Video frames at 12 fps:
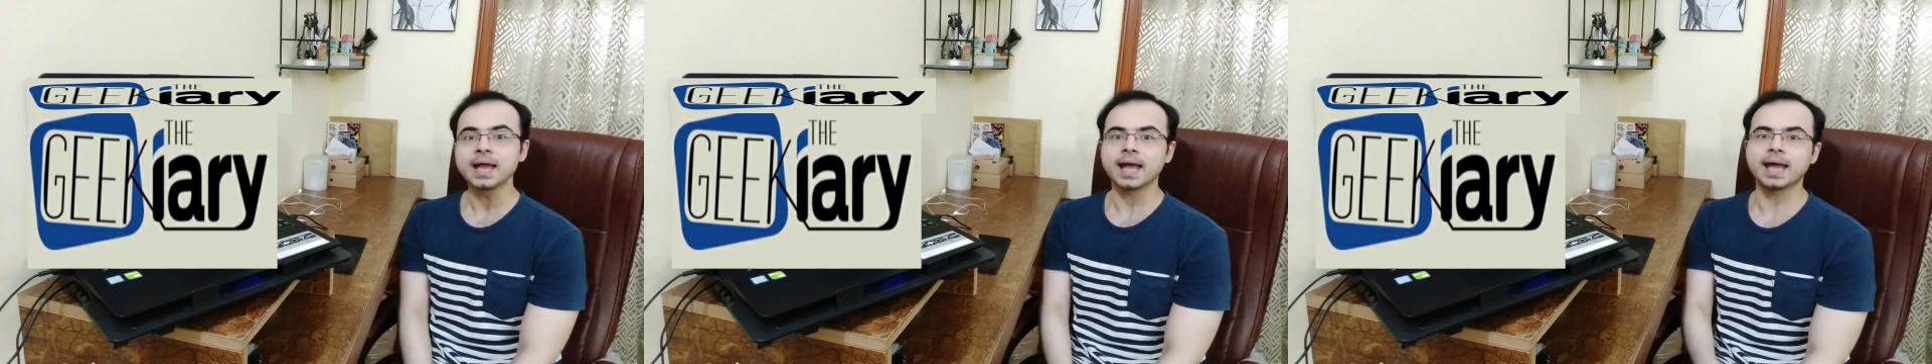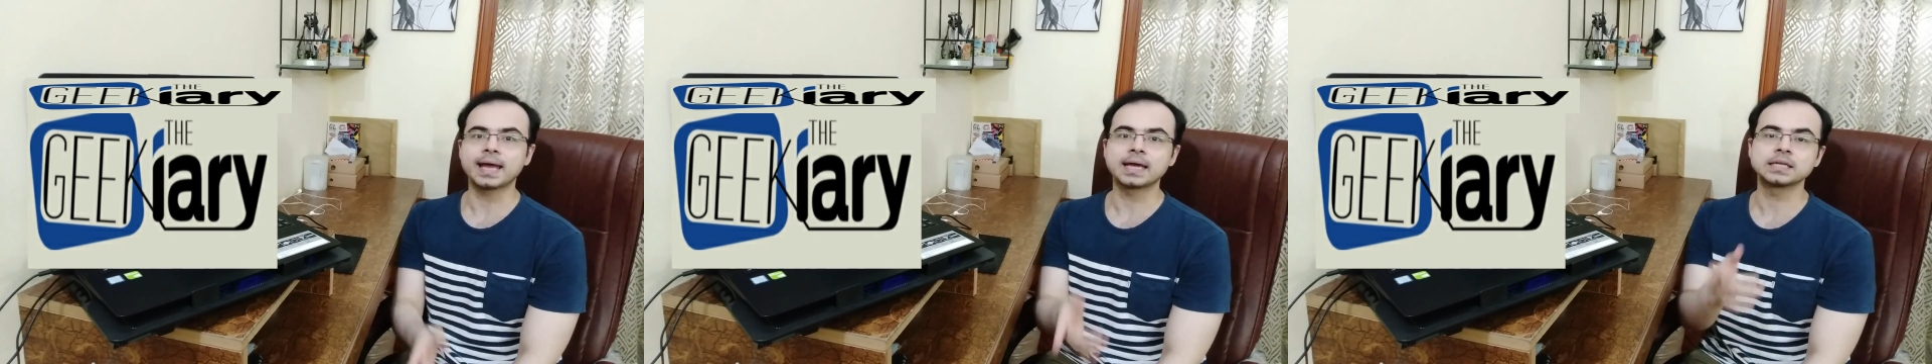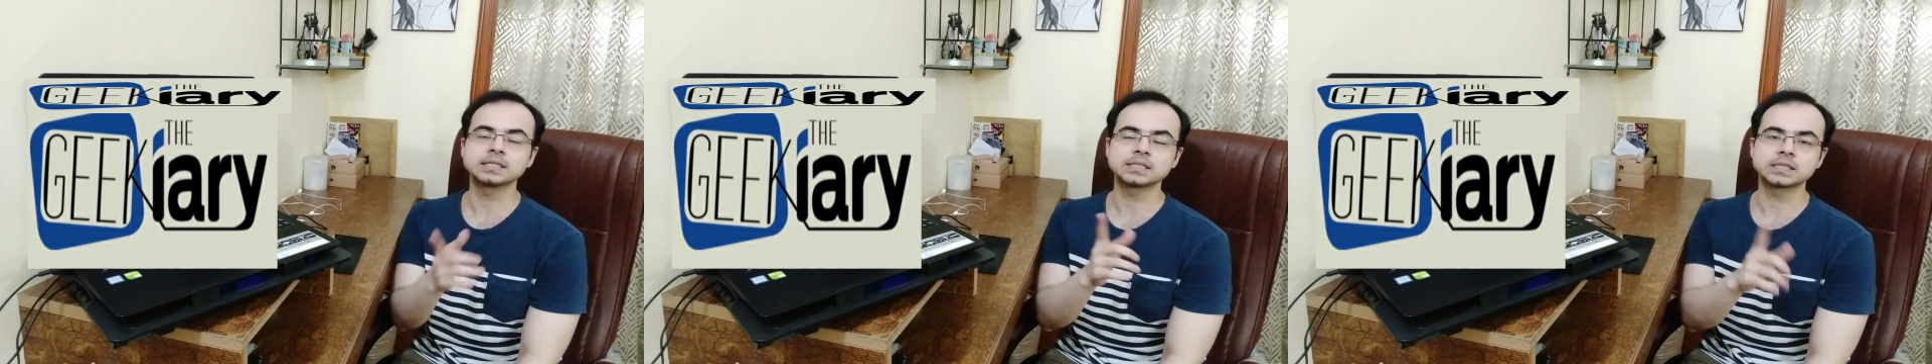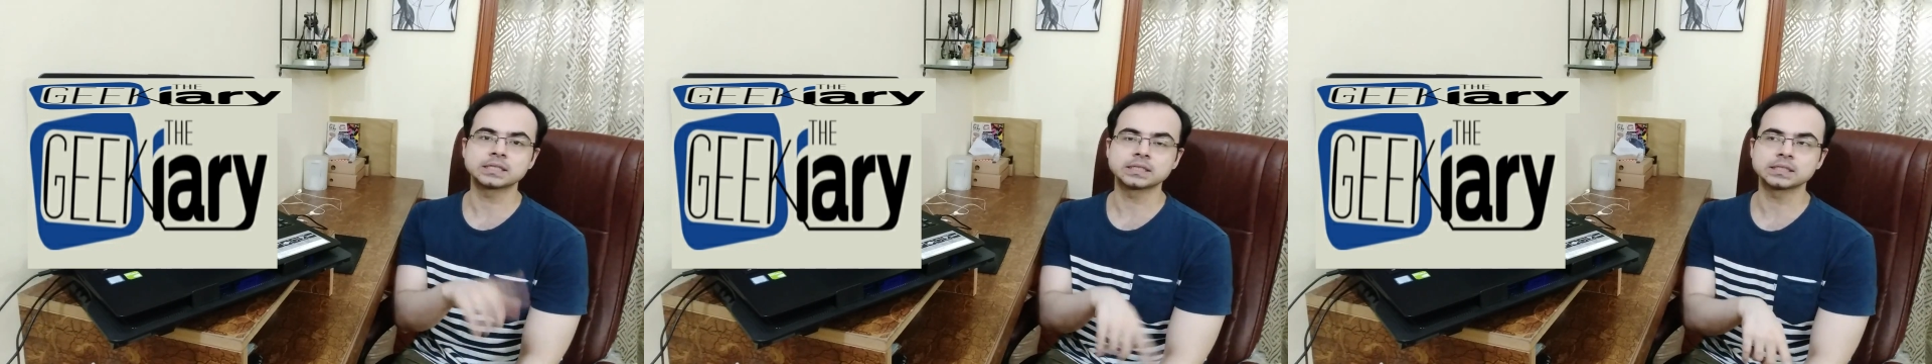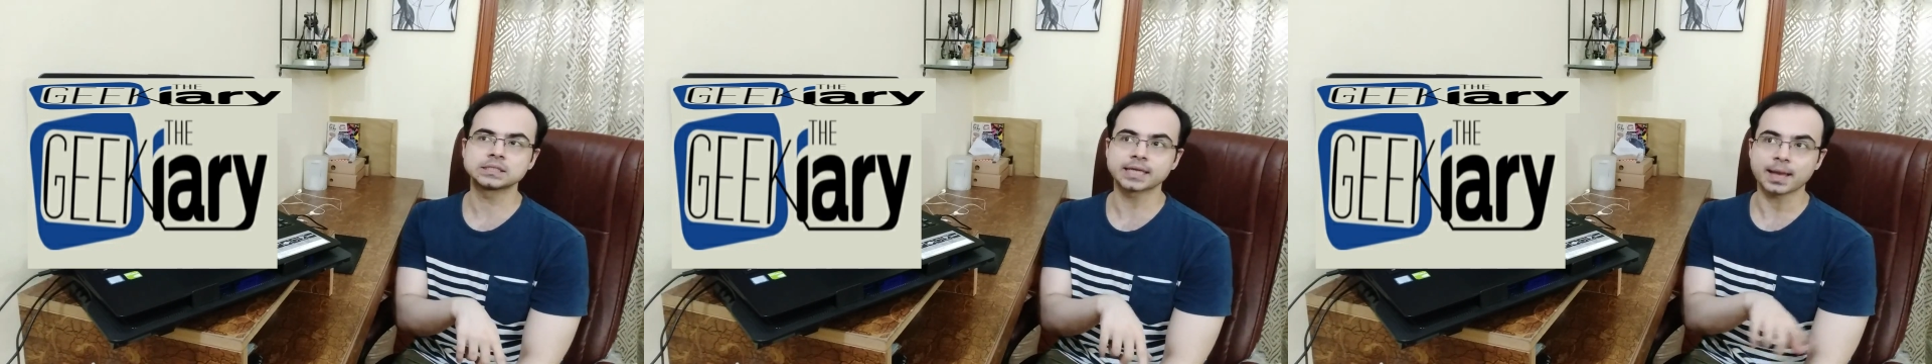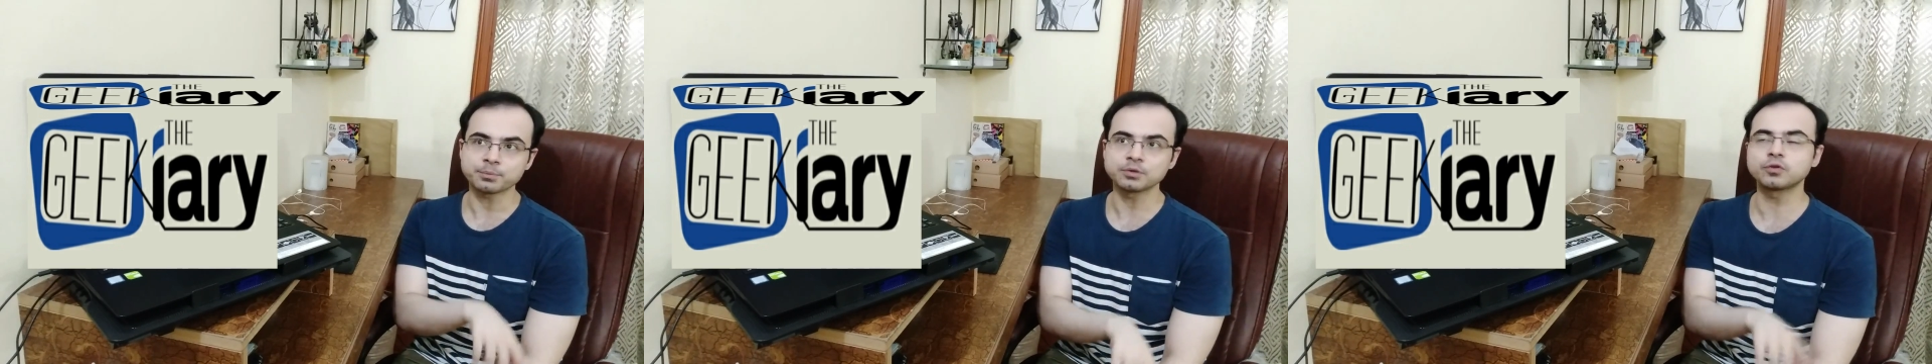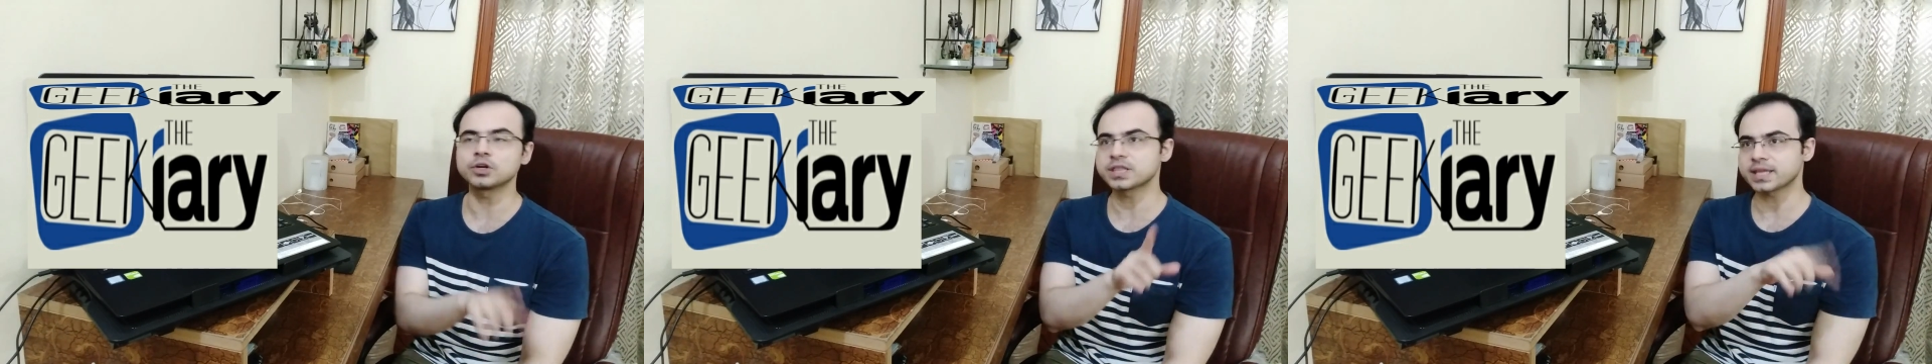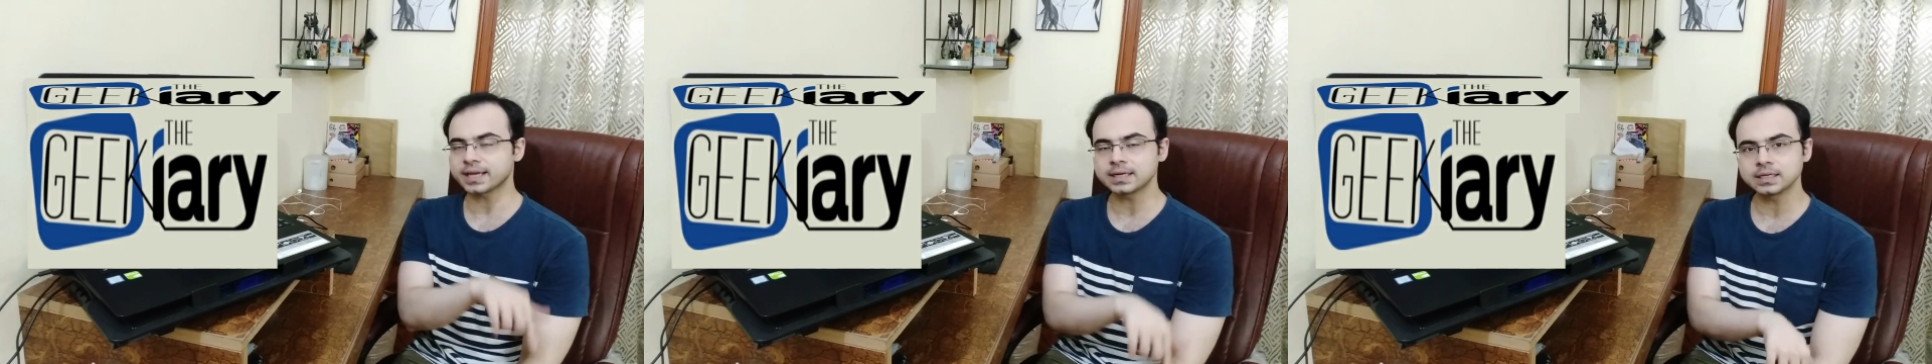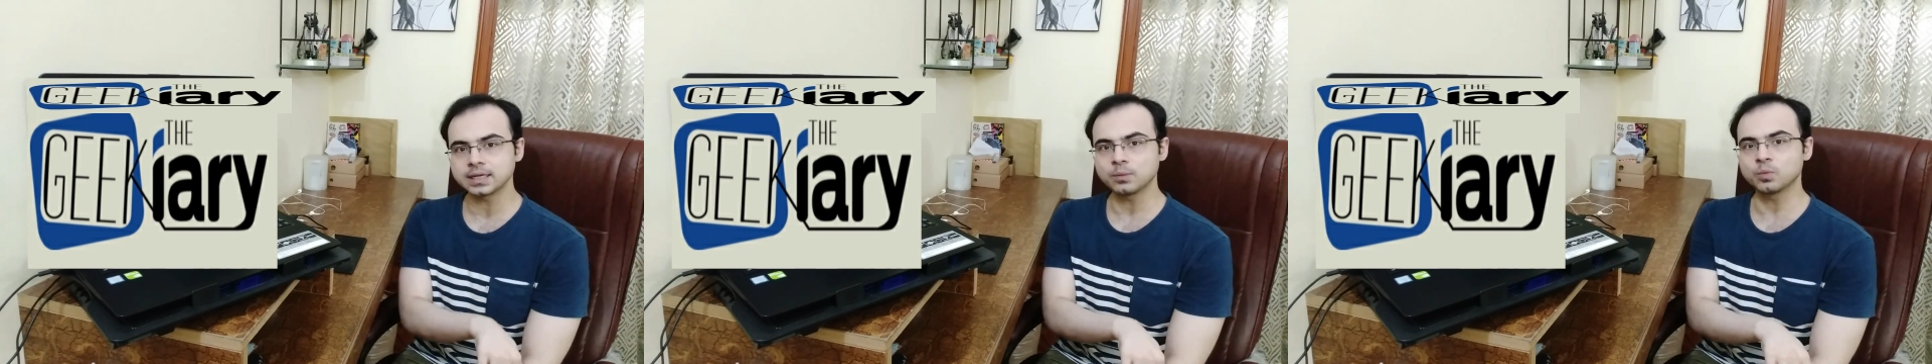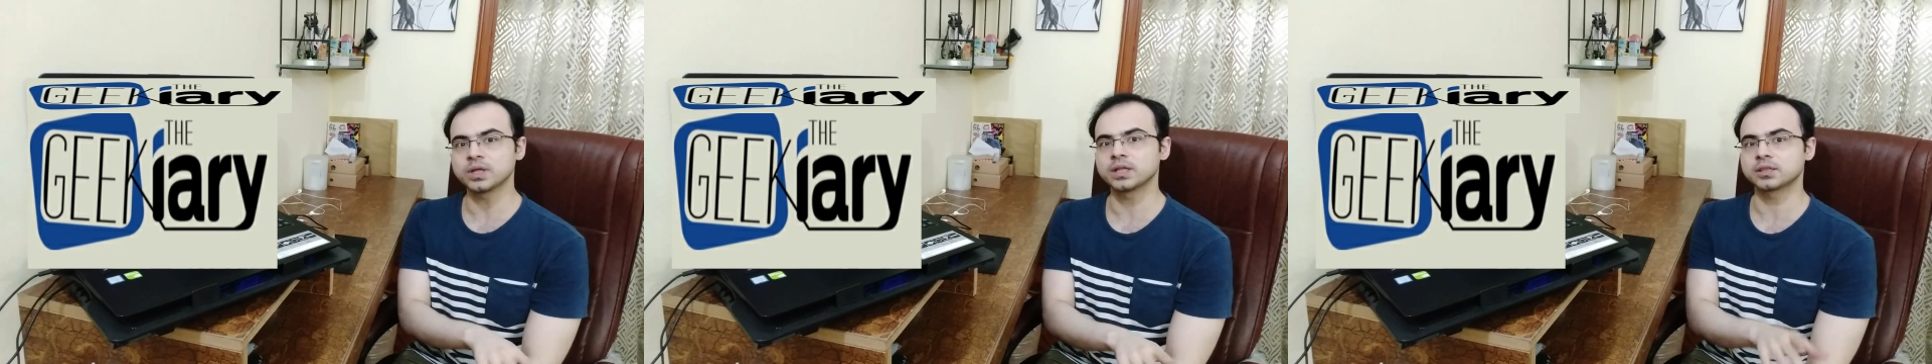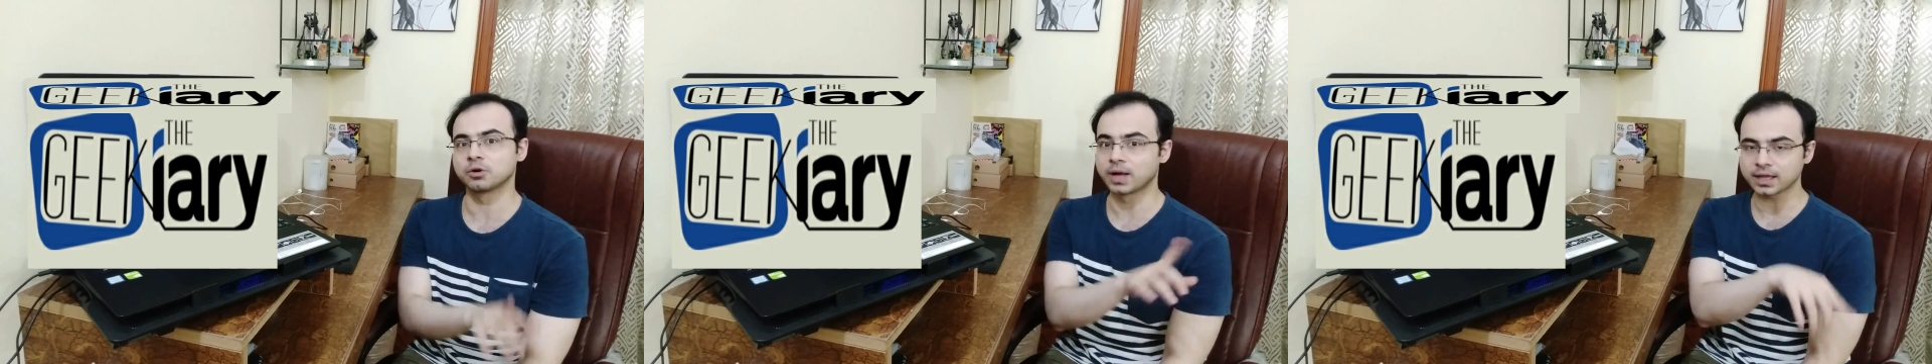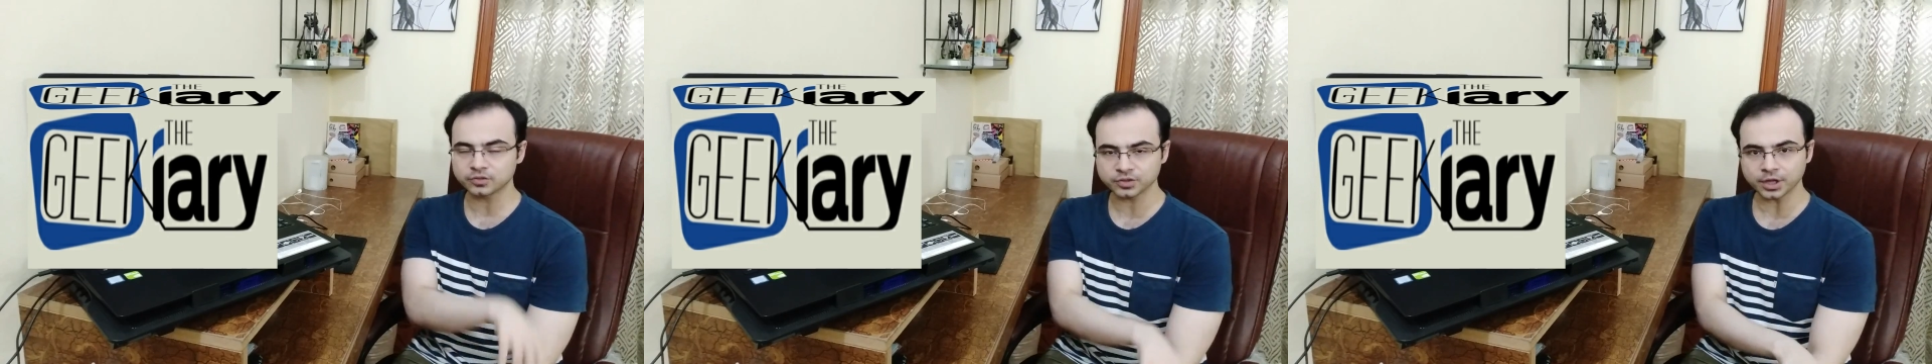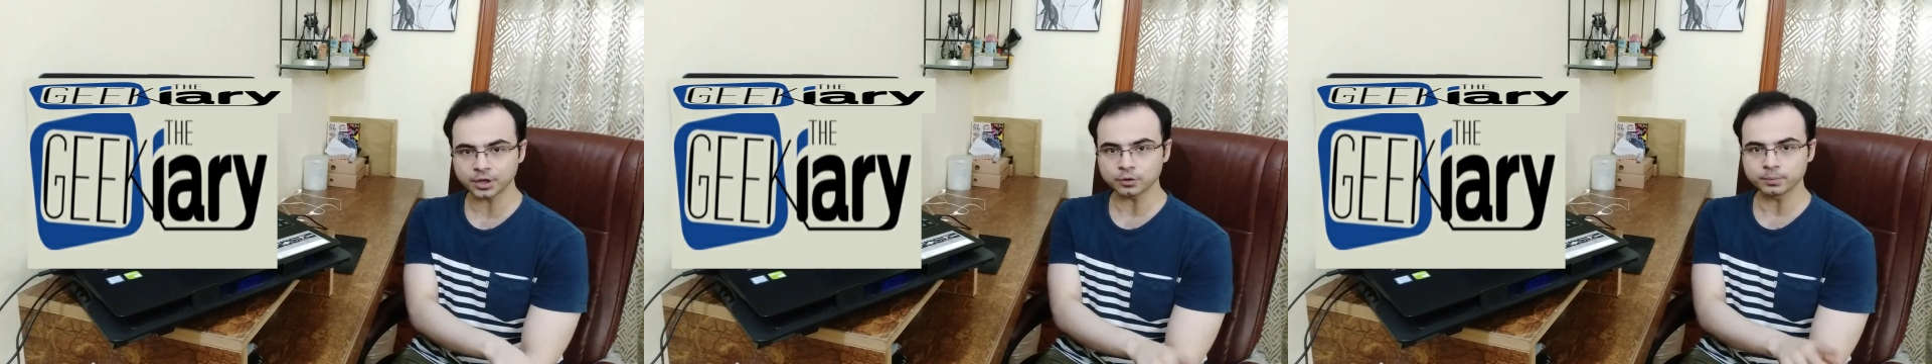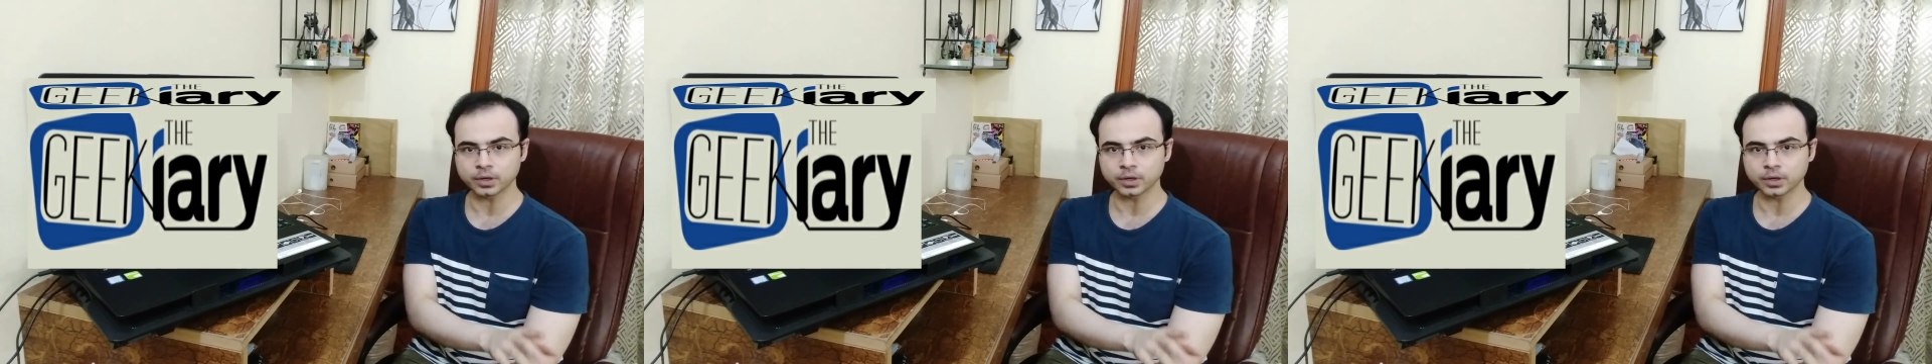and the captain for the second team was Hugasio,